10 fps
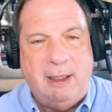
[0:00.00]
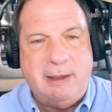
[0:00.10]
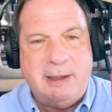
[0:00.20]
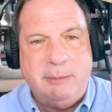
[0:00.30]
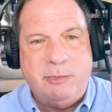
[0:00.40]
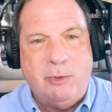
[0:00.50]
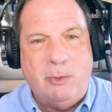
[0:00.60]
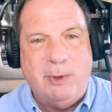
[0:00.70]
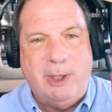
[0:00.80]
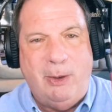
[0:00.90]
something's
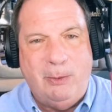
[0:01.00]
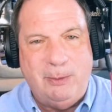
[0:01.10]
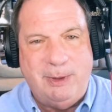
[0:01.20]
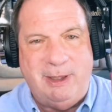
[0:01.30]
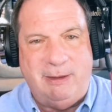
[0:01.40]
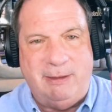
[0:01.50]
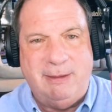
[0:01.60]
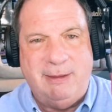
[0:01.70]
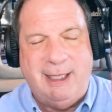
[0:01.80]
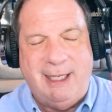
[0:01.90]
going on here.
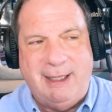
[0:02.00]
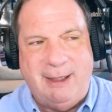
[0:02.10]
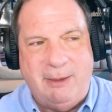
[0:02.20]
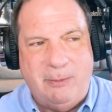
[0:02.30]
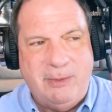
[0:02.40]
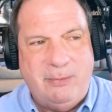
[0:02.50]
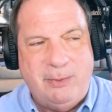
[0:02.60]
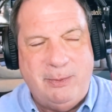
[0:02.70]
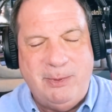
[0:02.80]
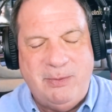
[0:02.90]

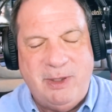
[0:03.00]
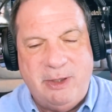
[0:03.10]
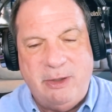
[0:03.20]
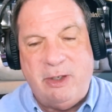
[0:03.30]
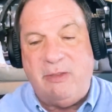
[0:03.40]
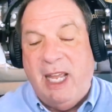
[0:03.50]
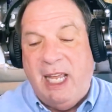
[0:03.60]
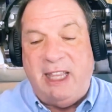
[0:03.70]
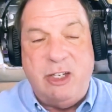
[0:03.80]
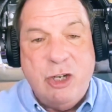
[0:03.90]
We've hit a nerve.
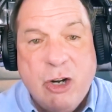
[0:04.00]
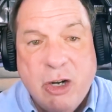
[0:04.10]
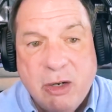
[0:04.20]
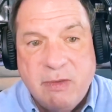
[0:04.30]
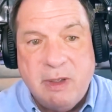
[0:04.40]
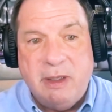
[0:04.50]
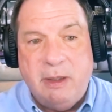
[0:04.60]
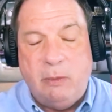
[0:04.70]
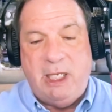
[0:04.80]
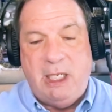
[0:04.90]
And the nerve
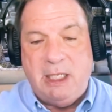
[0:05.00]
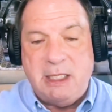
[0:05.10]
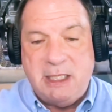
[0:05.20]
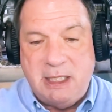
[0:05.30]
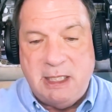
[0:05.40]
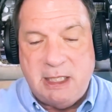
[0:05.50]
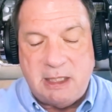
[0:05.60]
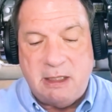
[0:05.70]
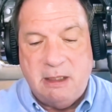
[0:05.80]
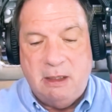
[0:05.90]
that we hit is
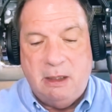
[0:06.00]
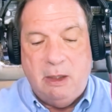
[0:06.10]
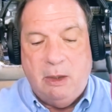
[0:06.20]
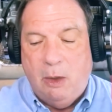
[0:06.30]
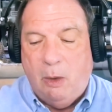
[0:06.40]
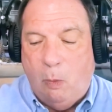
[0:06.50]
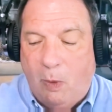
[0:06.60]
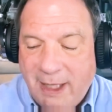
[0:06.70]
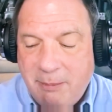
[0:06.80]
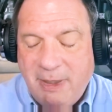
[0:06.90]
this.
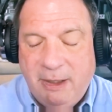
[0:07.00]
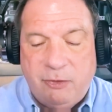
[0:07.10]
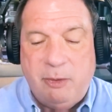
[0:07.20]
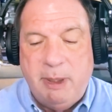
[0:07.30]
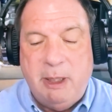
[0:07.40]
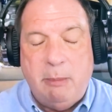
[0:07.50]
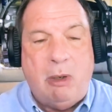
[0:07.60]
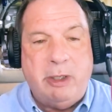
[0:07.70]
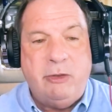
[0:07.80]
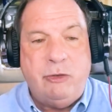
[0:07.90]
What it means to be a
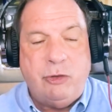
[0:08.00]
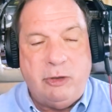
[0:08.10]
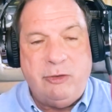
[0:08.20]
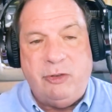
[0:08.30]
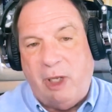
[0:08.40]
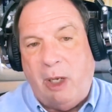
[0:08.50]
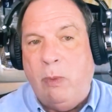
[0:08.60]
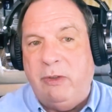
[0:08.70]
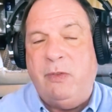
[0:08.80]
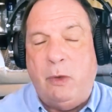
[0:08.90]
part of the church is
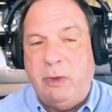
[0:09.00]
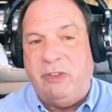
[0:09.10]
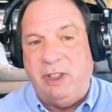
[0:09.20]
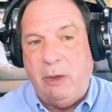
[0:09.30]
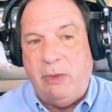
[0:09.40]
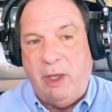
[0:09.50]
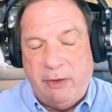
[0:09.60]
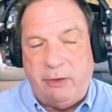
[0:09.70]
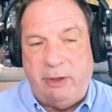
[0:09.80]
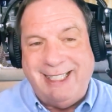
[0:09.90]
always focusing on the
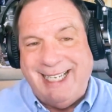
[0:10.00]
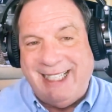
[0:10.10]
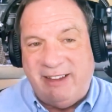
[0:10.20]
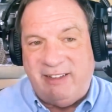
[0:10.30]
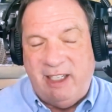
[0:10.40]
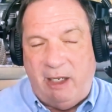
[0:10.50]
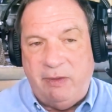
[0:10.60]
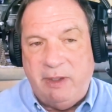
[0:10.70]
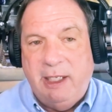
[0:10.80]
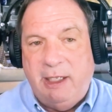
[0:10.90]
other in that
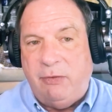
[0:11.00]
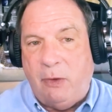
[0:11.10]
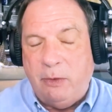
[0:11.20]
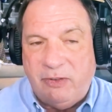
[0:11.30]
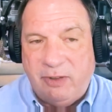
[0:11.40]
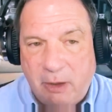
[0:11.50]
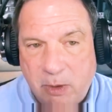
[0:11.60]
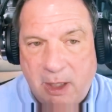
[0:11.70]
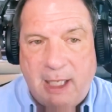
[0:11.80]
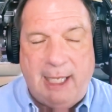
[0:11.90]
self. It's focusing
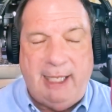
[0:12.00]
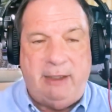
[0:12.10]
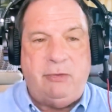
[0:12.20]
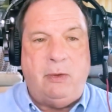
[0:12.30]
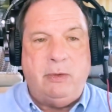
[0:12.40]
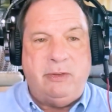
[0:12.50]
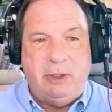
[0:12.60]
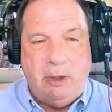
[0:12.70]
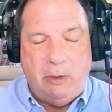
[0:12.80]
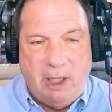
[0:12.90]
on God. It's
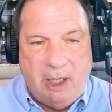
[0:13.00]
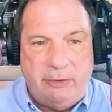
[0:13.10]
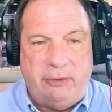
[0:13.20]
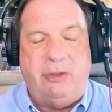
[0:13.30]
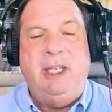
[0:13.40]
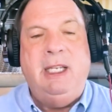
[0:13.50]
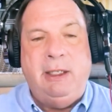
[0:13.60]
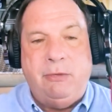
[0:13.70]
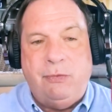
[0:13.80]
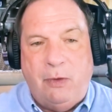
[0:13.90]
focusing on others.
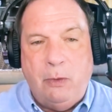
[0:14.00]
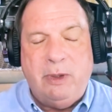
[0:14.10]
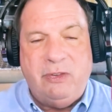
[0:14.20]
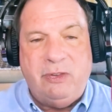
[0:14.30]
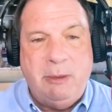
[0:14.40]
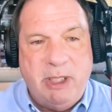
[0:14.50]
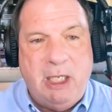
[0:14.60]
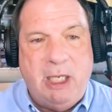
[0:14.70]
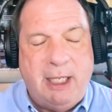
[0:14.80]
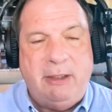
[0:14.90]
It's focusing
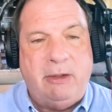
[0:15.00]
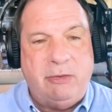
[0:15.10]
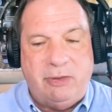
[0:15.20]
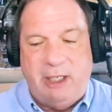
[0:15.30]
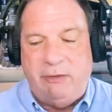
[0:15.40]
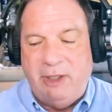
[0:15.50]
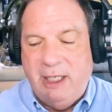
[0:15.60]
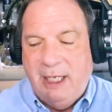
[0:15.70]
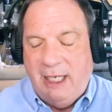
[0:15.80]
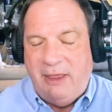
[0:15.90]
beyond ourselves.
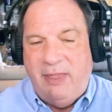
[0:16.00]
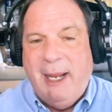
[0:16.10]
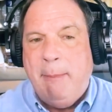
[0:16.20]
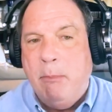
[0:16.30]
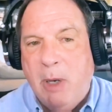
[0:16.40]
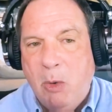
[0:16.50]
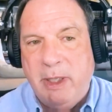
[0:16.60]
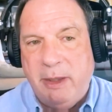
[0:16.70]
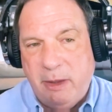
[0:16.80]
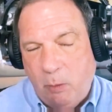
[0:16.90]
And that
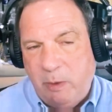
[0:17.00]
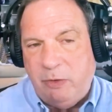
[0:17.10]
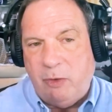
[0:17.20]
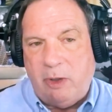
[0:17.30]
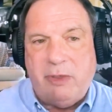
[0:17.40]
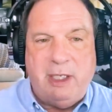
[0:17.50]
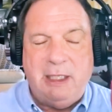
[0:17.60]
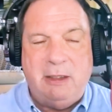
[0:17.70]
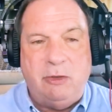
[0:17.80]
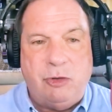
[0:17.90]
moment that we start
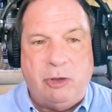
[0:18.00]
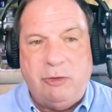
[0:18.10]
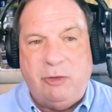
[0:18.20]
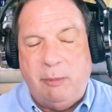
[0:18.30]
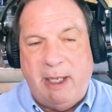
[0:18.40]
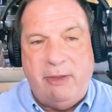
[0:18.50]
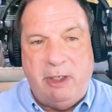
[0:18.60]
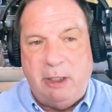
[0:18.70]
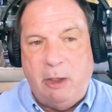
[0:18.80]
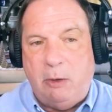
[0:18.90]
thinking the church is about
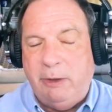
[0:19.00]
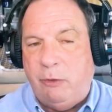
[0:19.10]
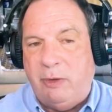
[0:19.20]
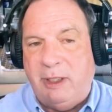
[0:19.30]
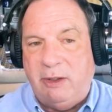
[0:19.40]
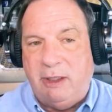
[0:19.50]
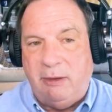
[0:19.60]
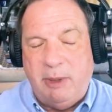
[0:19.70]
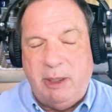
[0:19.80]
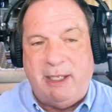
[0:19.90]
the unholy trinity
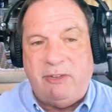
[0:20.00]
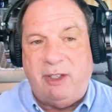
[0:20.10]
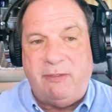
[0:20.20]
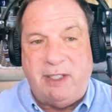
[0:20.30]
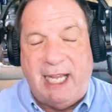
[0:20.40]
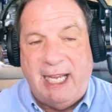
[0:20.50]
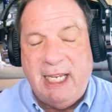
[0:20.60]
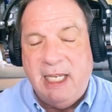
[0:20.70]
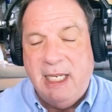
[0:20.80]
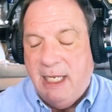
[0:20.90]
of me, myself, and
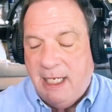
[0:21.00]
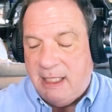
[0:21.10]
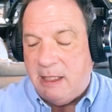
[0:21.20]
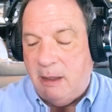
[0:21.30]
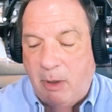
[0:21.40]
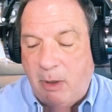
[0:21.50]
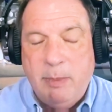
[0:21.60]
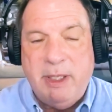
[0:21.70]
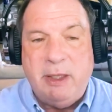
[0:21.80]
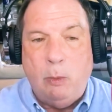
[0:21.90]
I is the
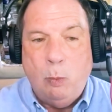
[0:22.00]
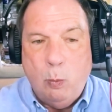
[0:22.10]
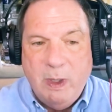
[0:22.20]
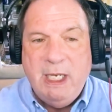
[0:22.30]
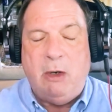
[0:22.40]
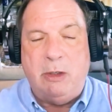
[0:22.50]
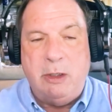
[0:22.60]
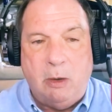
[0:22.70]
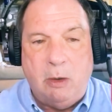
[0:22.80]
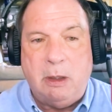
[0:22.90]
moment that we are
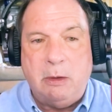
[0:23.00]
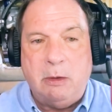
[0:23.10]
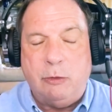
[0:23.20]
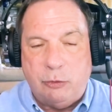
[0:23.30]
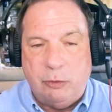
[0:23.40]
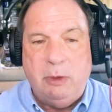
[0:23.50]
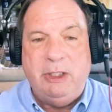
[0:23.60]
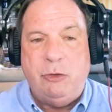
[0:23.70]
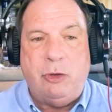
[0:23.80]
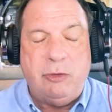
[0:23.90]
no longer
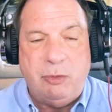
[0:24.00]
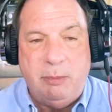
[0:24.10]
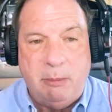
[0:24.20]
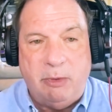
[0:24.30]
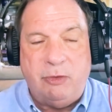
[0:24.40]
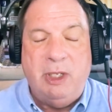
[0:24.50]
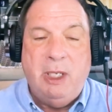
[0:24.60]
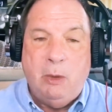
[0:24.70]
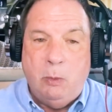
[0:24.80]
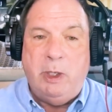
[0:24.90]
truly church members.
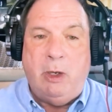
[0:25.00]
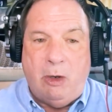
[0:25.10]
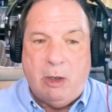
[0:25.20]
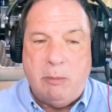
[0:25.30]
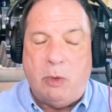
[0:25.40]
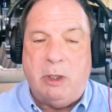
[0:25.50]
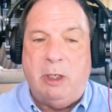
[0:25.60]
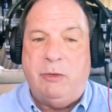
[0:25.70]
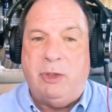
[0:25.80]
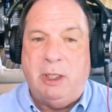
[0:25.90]
We are more
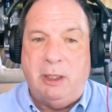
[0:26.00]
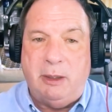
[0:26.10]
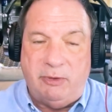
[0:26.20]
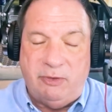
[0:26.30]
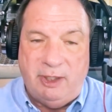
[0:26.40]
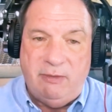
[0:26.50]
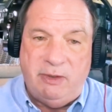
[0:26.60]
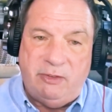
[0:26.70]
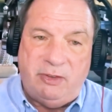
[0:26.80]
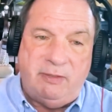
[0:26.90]
country club or
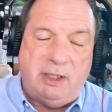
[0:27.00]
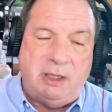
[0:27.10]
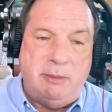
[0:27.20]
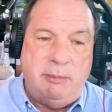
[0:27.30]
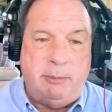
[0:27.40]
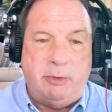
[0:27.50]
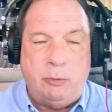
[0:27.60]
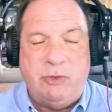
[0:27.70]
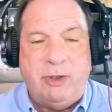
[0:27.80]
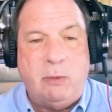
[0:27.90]
even civic club
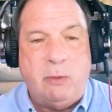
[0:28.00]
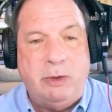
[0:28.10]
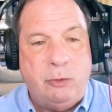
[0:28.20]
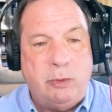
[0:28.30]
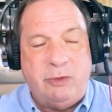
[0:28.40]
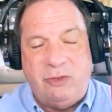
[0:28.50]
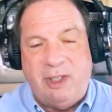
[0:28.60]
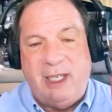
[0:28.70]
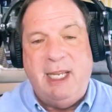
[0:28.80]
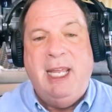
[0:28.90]
members, whichever one you want to
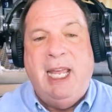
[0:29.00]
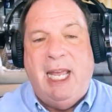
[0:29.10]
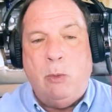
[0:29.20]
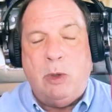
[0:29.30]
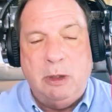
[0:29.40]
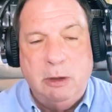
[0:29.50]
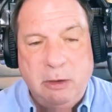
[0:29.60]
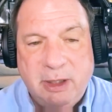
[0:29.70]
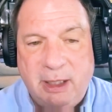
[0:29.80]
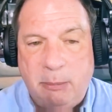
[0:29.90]
say. And we're
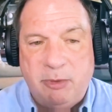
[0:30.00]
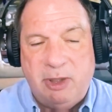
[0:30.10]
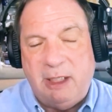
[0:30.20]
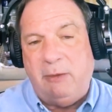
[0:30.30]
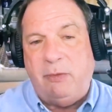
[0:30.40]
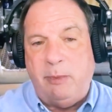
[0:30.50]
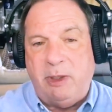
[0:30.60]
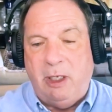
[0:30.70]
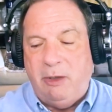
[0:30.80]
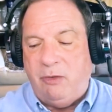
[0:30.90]
looking, particularly from the
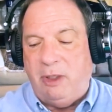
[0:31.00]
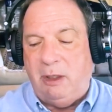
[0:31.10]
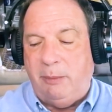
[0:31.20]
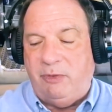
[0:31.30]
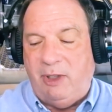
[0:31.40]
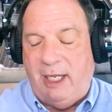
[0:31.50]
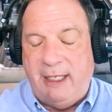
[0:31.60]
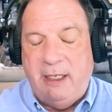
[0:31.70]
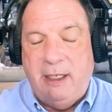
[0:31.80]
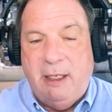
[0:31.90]
country club
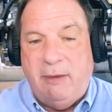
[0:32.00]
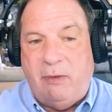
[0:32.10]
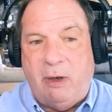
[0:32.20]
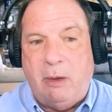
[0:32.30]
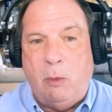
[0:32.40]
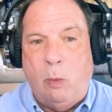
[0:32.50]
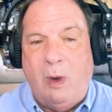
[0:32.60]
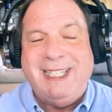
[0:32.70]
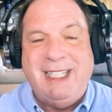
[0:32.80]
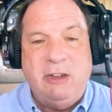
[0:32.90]
side, for
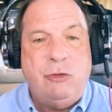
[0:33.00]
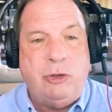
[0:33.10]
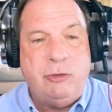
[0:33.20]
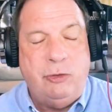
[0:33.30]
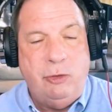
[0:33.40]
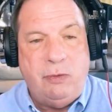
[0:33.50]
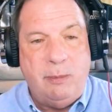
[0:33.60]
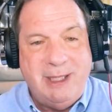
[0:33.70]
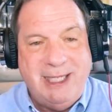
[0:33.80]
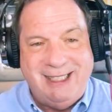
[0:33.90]
what can the church do for
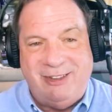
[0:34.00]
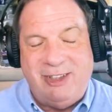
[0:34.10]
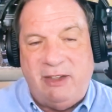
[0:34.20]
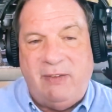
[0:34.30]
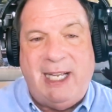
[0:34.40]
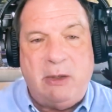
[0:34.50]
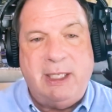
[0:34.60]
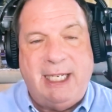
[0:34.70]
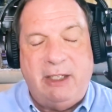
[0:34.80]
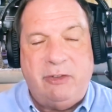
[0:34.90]
me instead of how
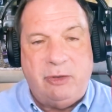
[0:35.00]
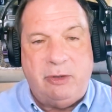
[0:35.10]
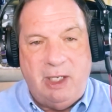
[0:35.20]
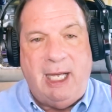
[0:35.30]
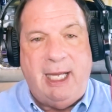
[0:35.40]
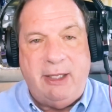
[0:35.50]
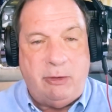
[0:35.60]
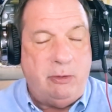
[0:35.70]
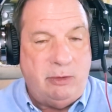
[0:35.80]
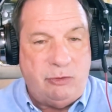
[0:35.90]
can I serve God
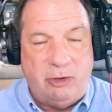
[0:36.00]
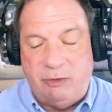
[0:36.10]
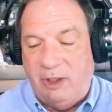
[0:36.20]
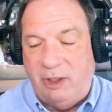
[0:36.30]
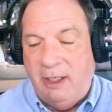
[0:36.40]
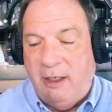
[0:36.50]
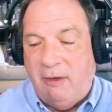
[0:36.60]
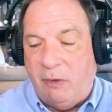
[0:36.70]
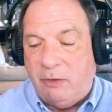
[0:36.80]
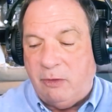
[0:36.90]
through the church.
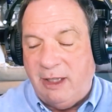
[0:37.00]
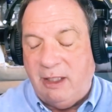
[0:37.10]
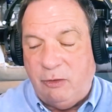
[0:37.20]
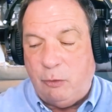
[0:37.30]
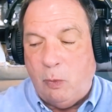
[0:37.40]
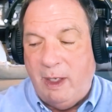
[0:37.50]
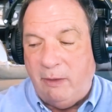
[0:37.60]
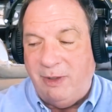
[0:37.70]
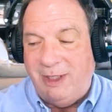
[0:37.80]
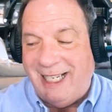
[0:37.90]
1 Corinthians
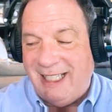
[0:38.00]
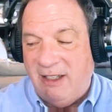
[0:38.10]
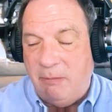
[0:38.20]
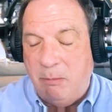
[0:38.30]
12 did not give